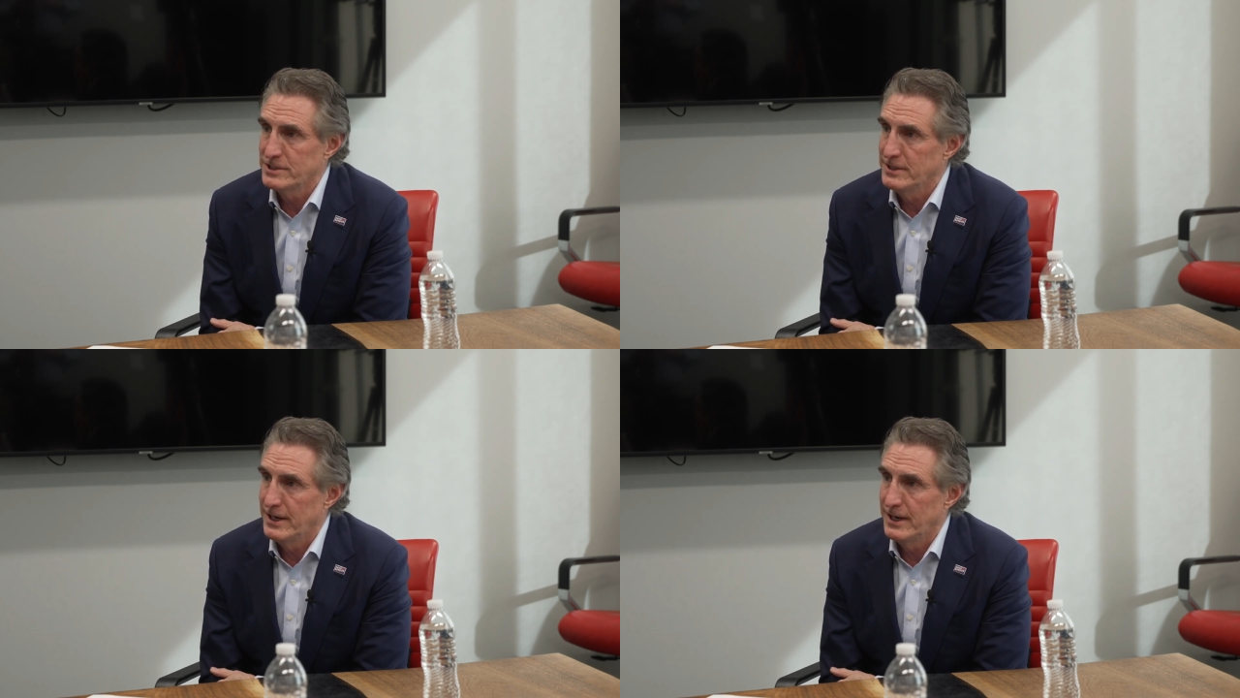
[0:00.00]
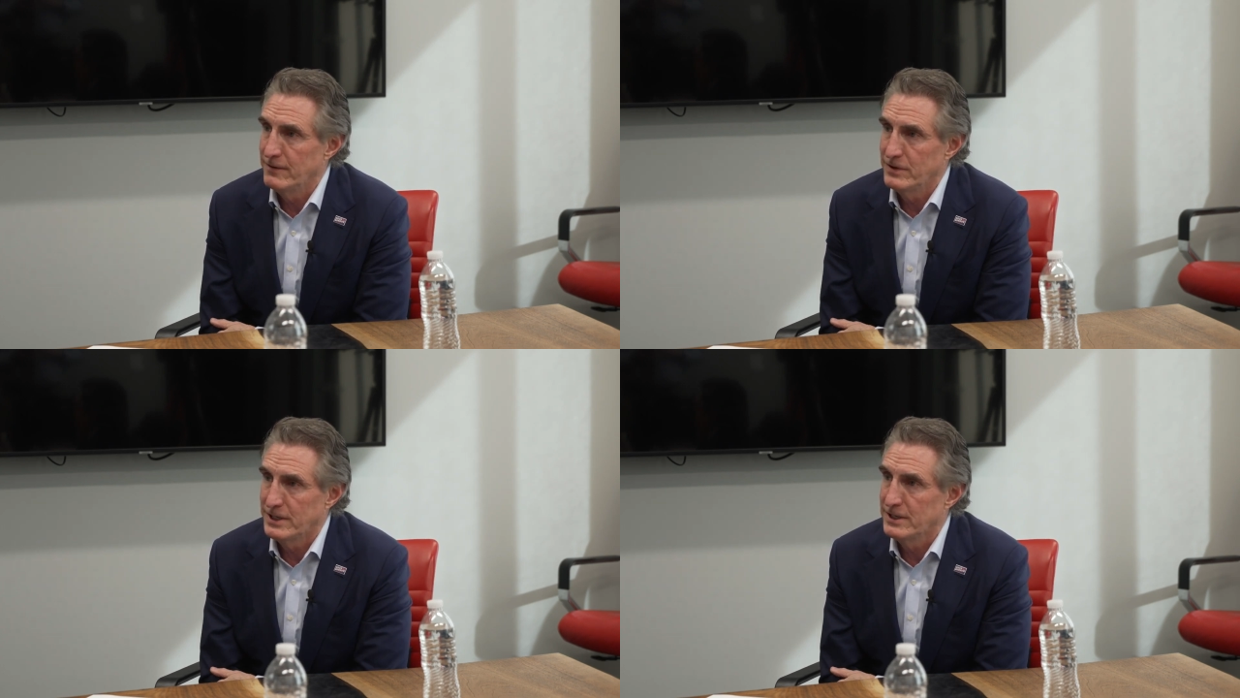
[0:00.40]
and not
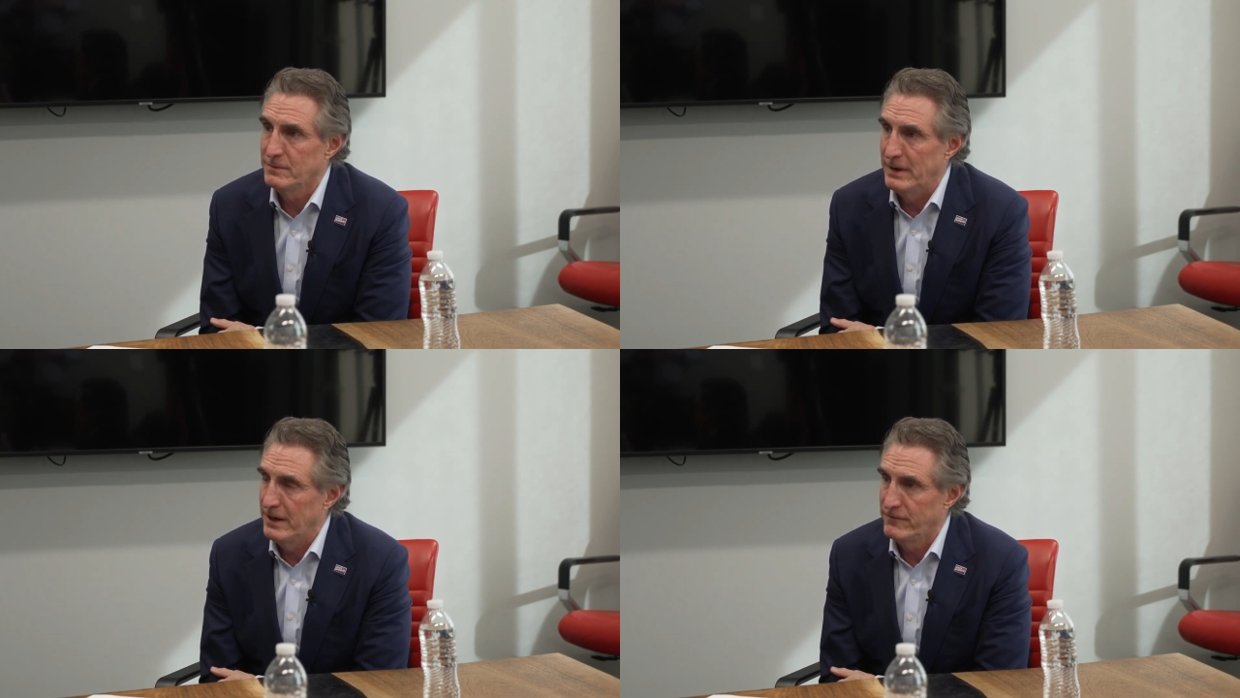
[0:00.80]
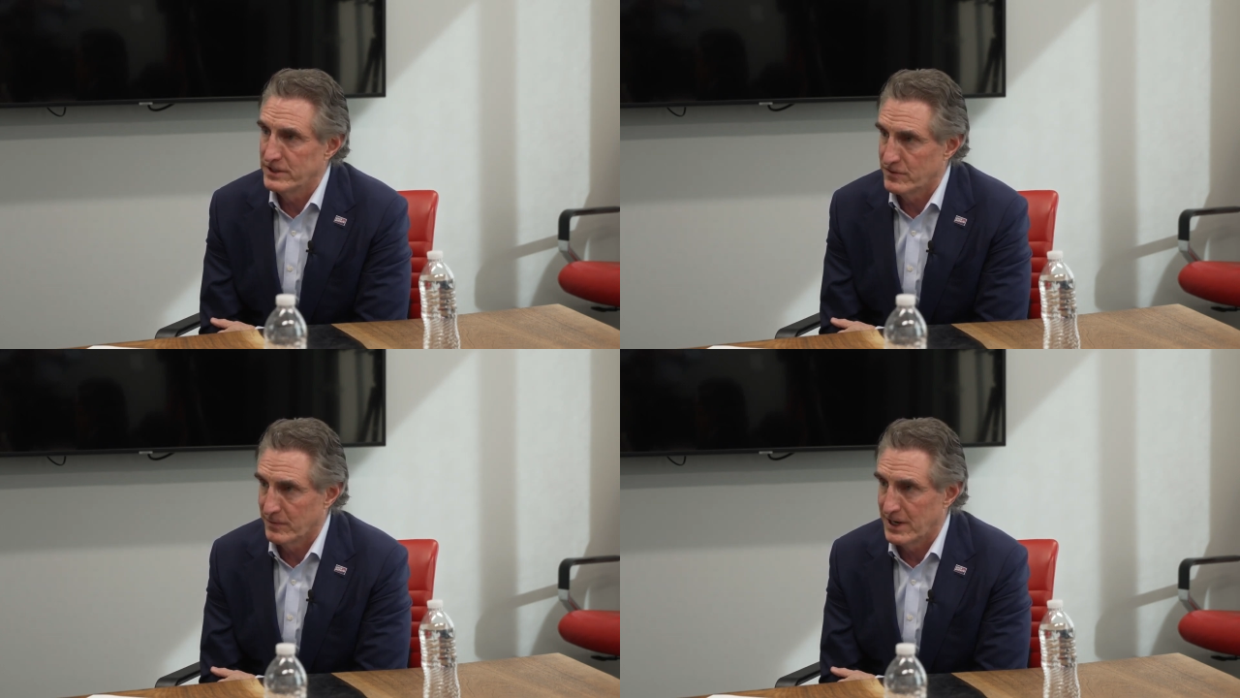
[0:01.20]
every kid
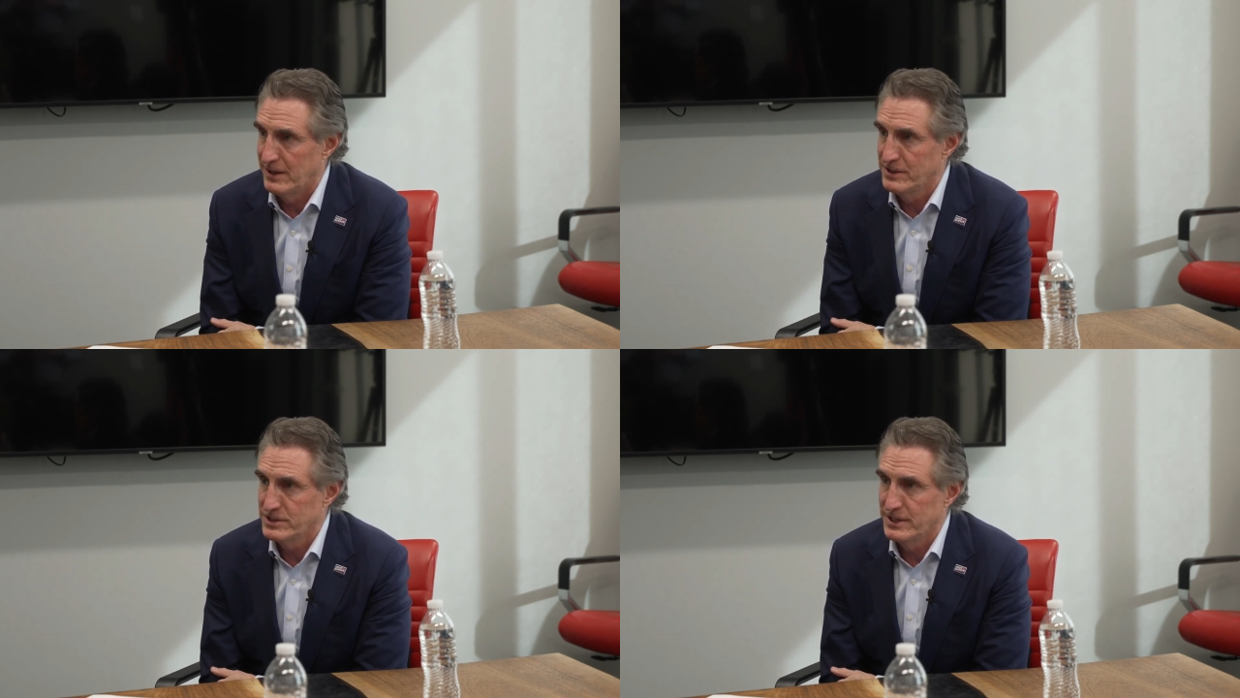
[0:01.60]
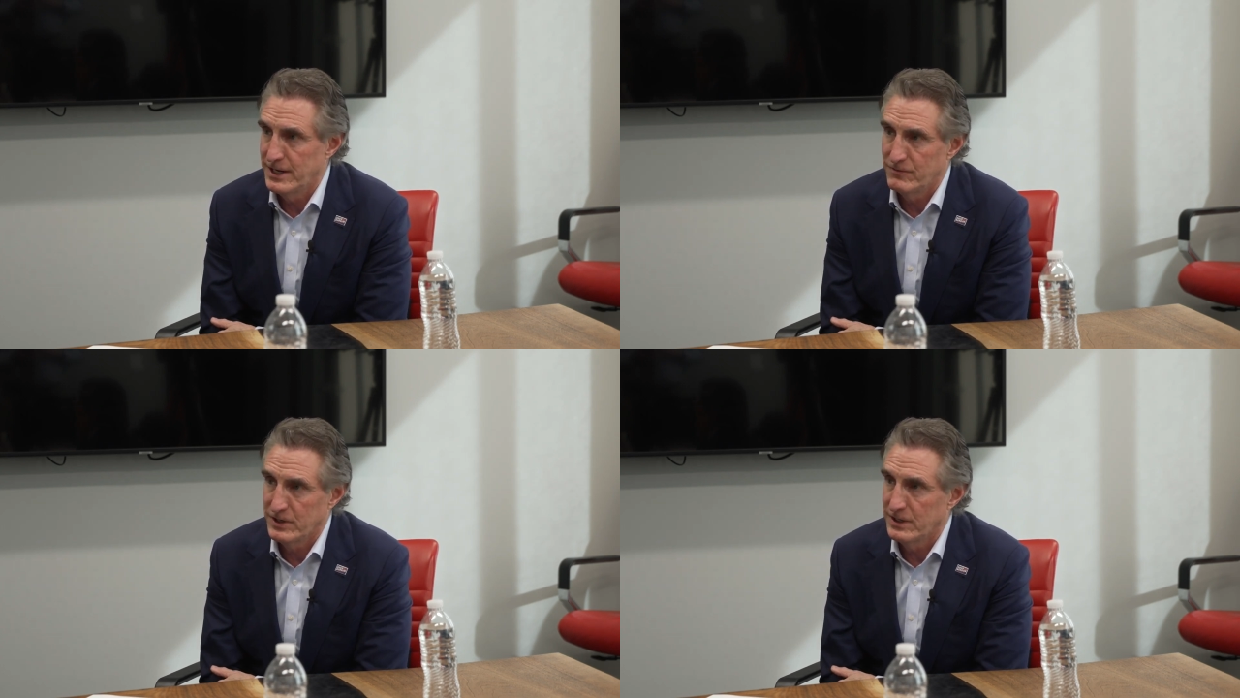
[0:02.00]
benefits from college. Not
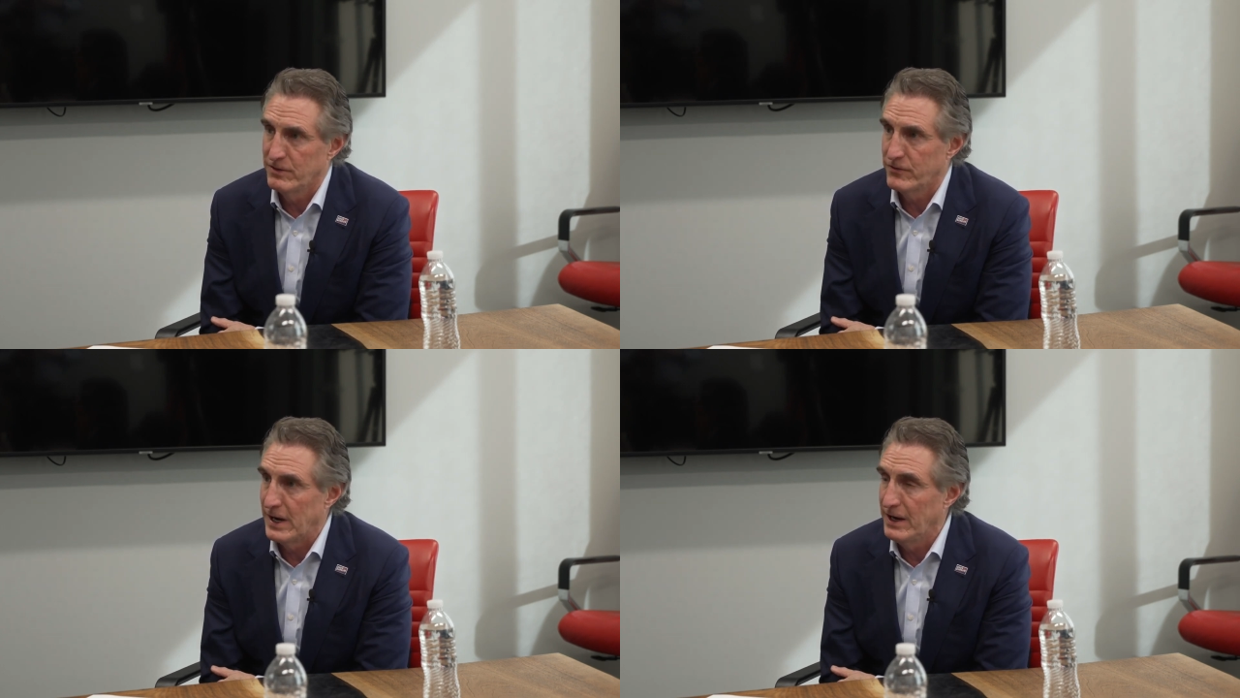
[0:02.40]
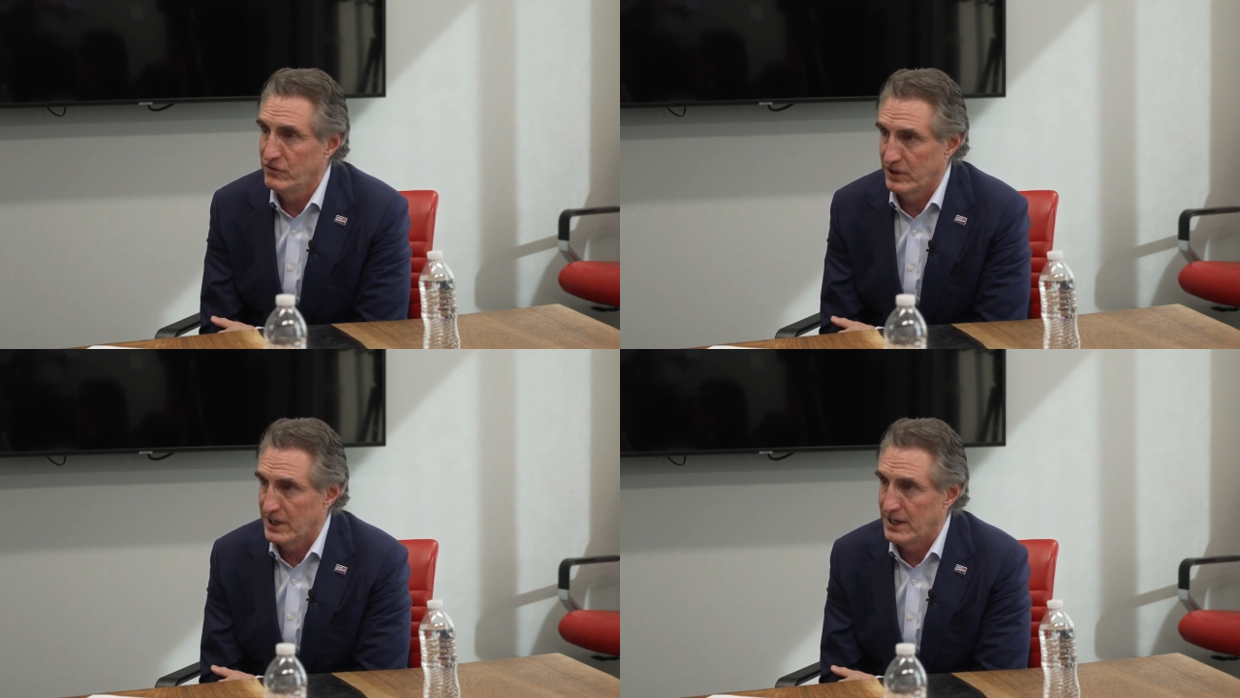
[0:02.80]
every kid thrives
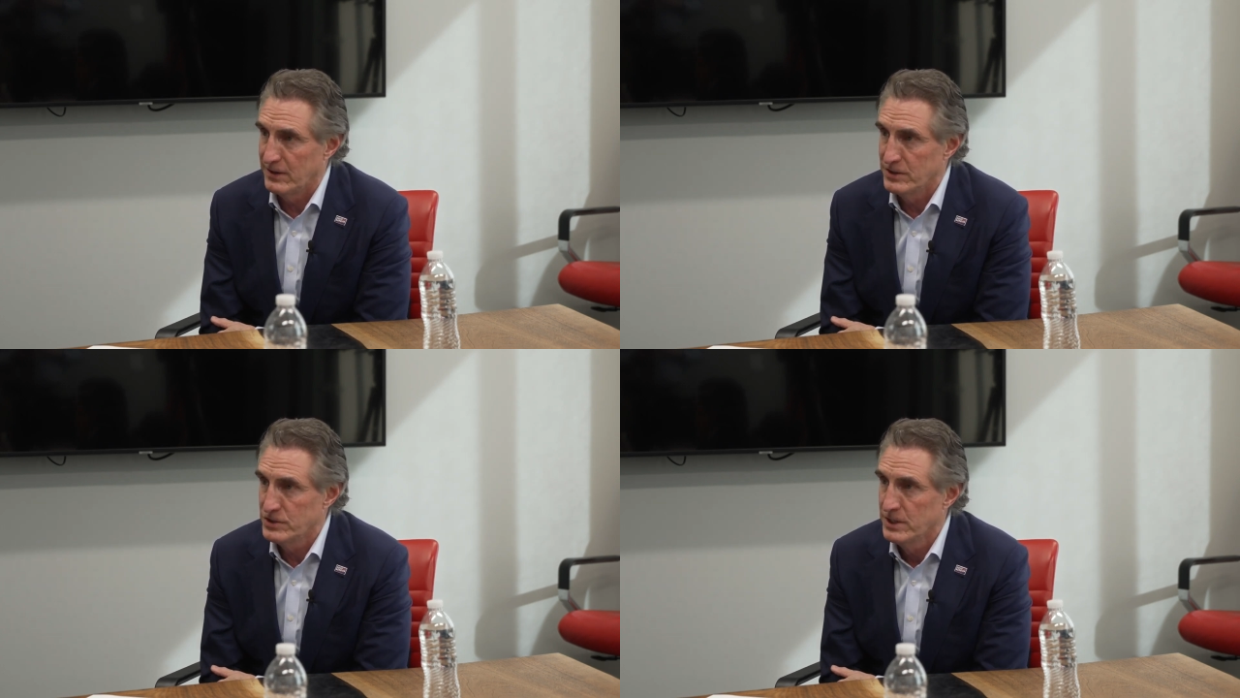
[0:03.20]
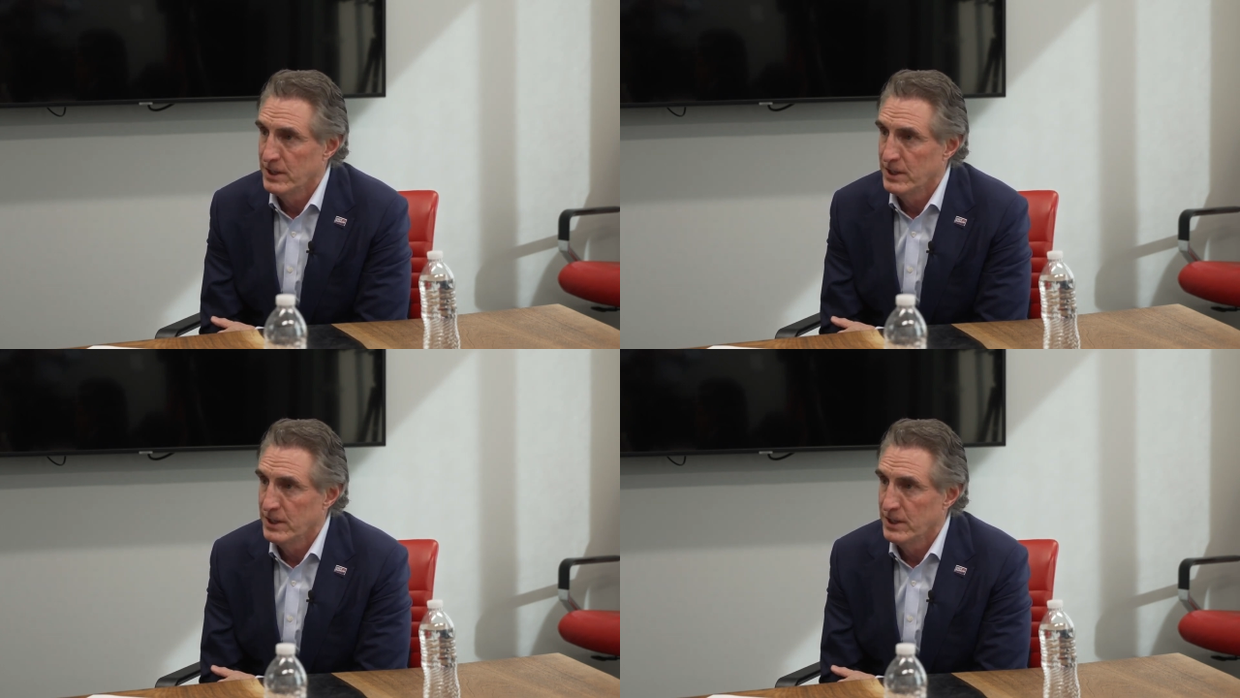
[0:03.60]
in college.